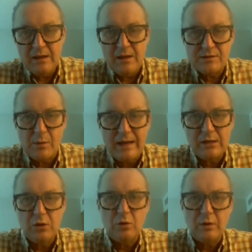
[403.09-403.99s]
So I
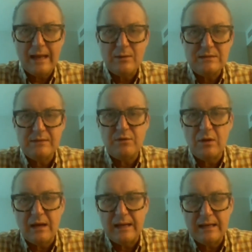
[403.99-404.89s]
call out, if you
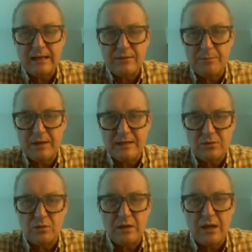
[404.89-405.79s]
like, the
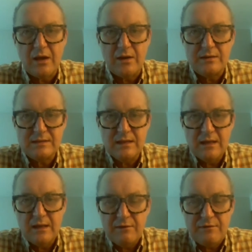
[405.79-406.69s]
political class
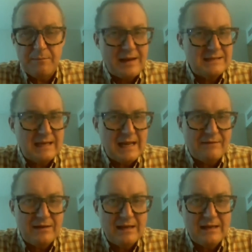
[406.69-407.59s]
for basically
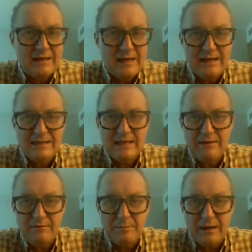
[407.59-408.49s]
having it easy
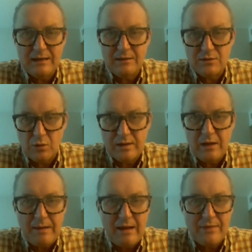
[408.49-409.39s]
by talking
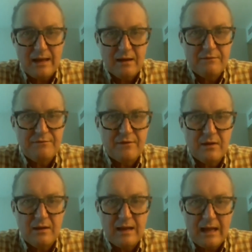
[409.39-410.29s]
about their love
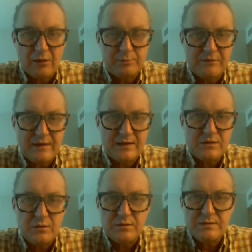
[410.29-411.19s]
for health
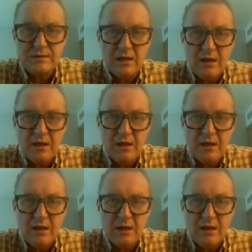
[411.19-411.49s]
professionals,